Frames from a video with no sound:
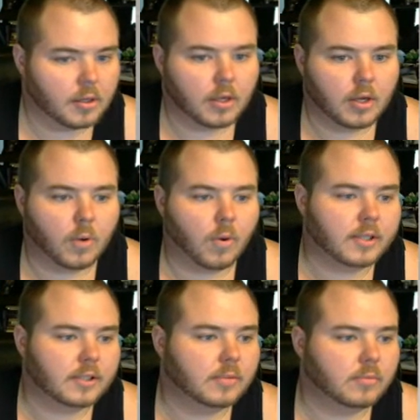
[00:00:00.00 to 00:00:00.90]
Quite
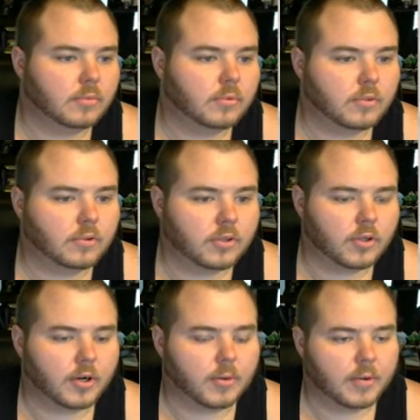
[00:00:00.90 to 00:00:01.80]
simple,
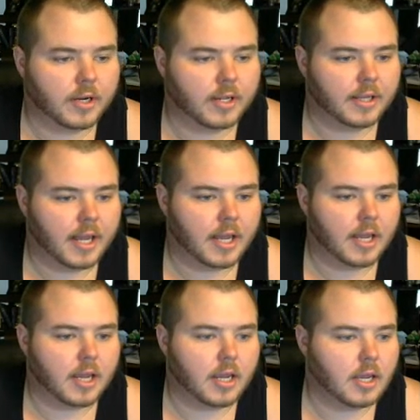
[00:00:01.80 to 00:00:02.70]
start with
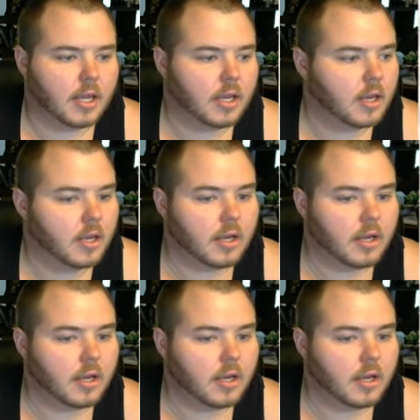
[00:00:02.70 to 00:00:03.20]
a